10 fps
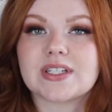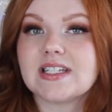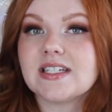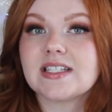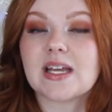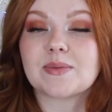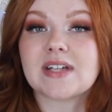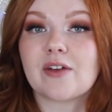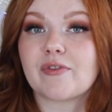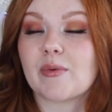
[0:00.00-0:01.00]
Christine
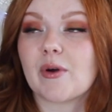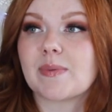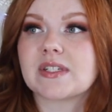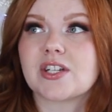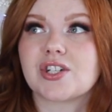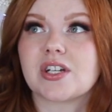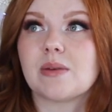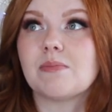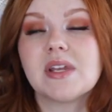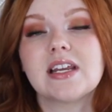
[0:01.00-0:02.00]
stepped down from her
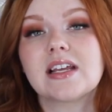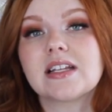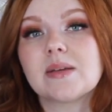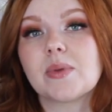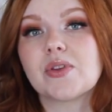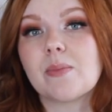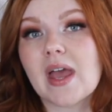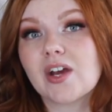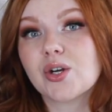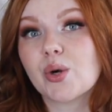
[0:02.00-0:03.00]
position immediately, but the
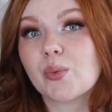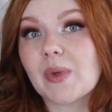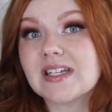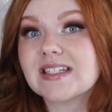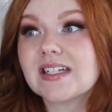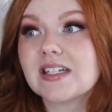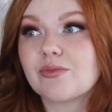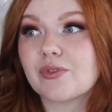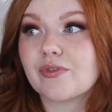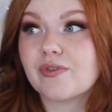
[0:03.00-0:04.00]
mayor
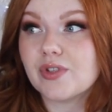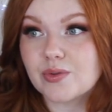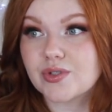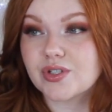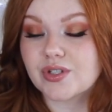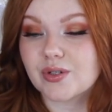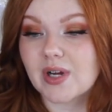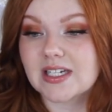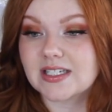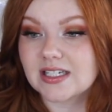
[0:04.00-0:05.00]
basically refused
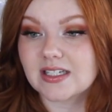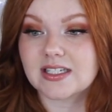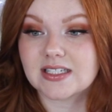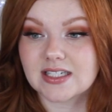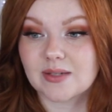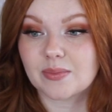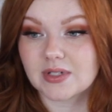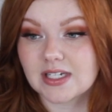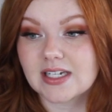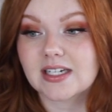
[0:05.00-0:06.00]
to until he did
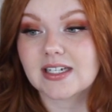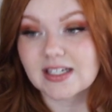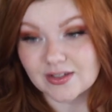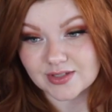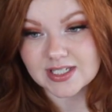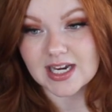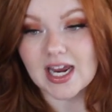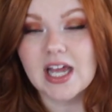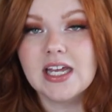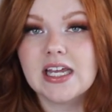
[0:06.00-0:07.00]
plead
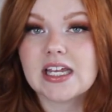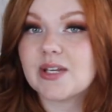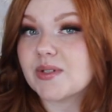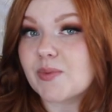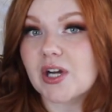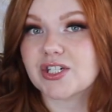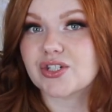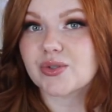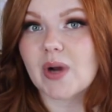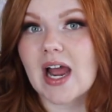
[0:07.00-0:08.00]
guilty. He was brought
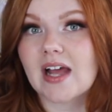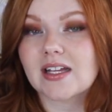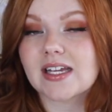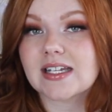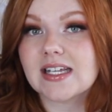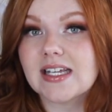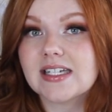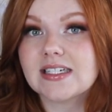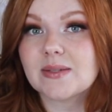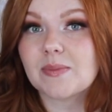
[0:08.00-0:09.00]
to trial, and he
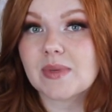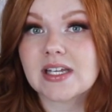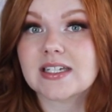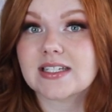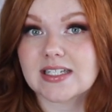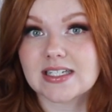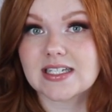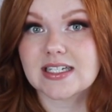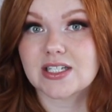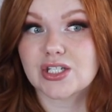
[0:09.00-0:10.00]
ended up being
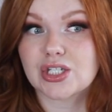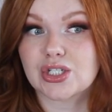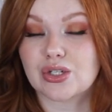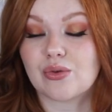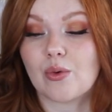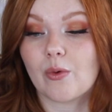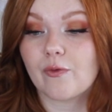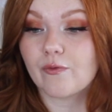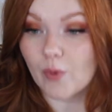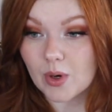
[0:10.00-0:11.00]
sentenced to
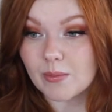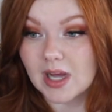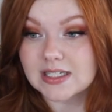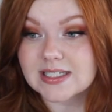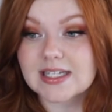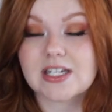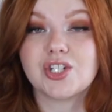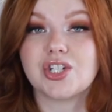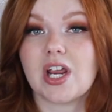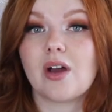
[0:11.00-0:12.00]
4 months
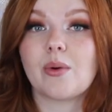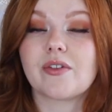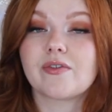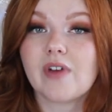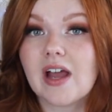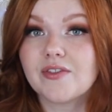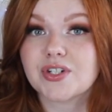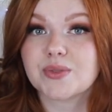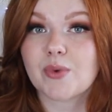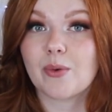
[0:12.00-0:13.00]
in jail with 5
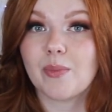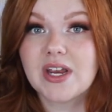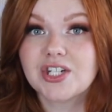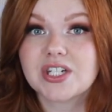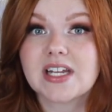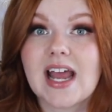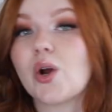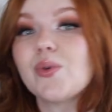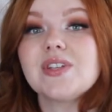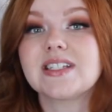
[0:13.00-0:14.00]
years probation
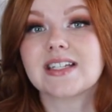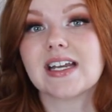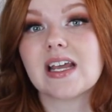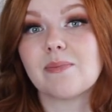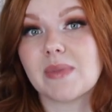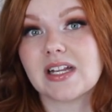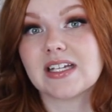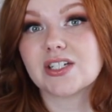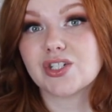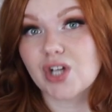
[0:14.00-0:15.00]
and owed the city $1
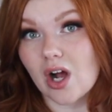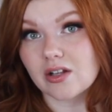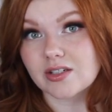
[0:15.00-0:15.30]
million.